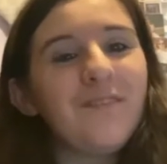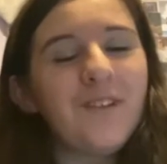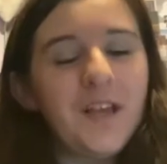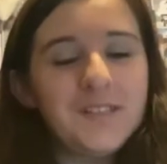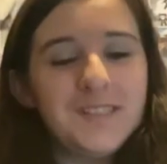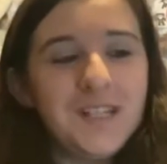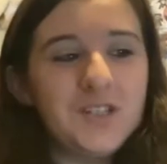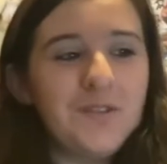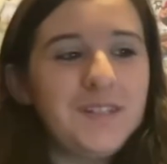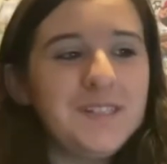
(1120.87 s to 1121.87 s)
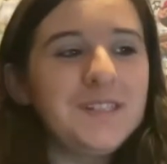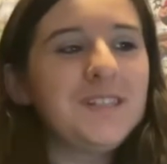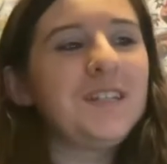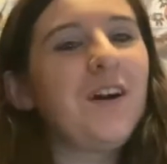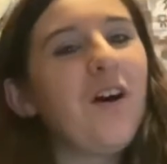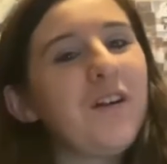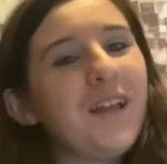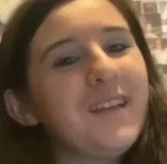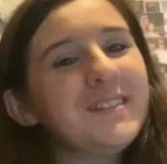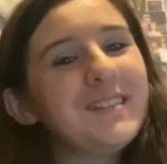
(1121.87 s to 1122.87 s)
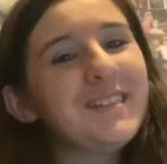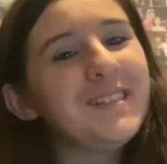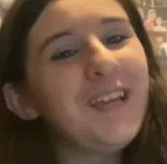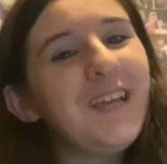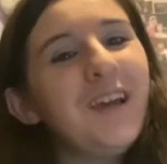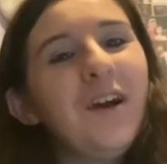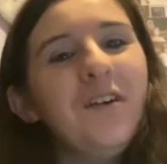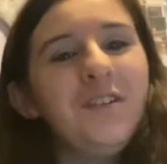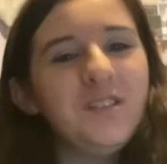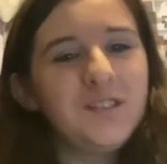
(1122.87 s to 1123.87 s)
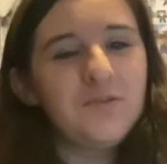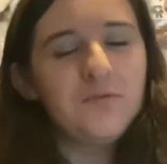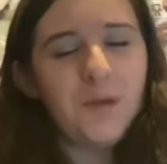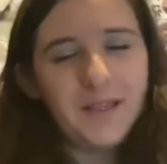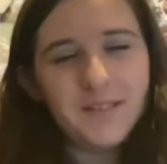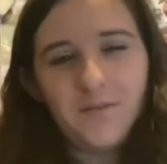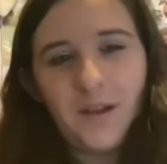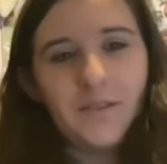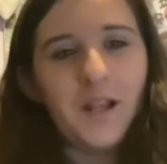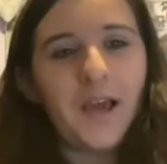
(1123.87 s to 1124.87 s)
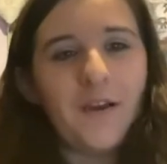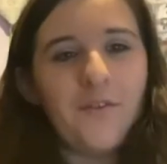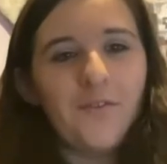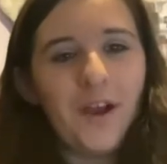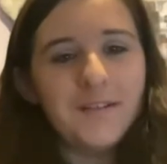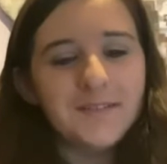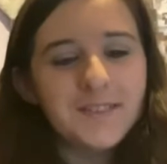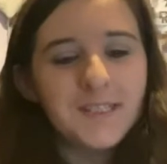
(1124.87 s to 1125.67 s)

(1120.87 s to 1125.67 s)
situated in Heart Lake City, which is all based around the Lego Friends.